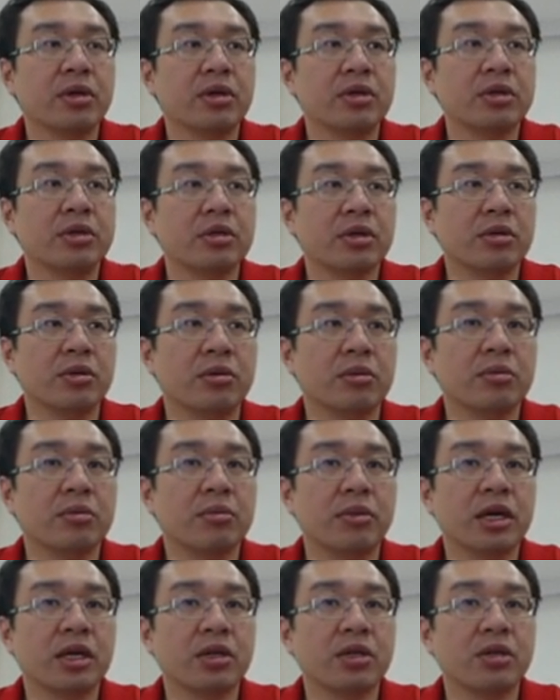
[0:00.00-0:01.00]
So
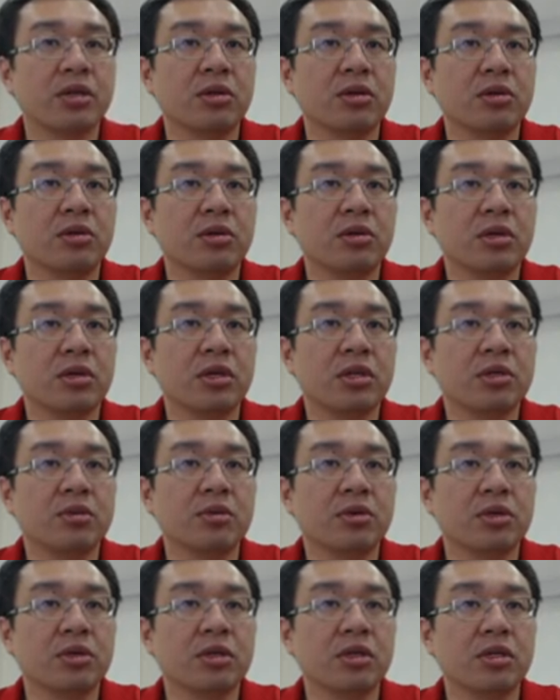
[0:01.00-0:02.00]
back to this
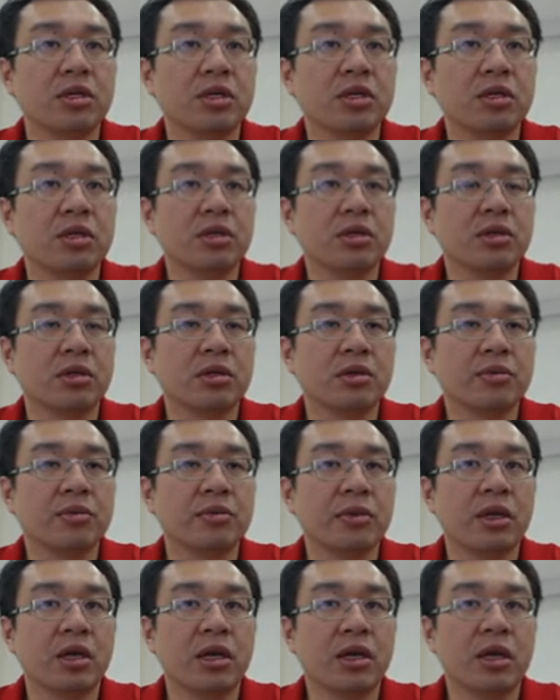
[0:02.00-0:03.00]
position.
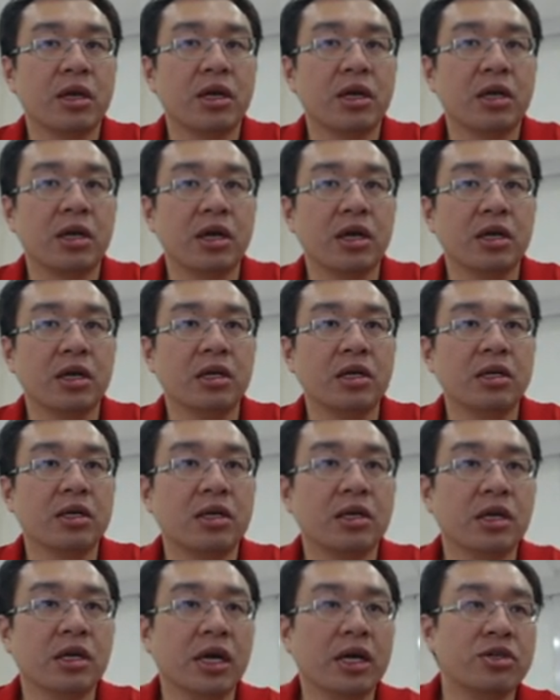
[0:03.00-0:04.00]
In
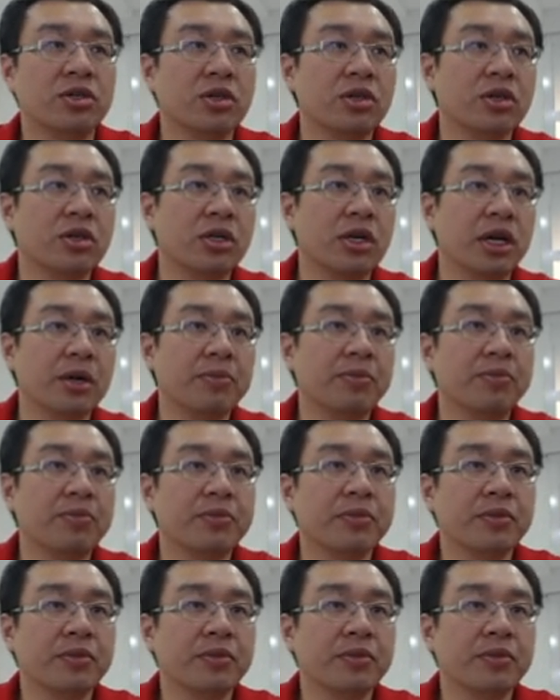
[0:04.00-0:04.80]
the actual game,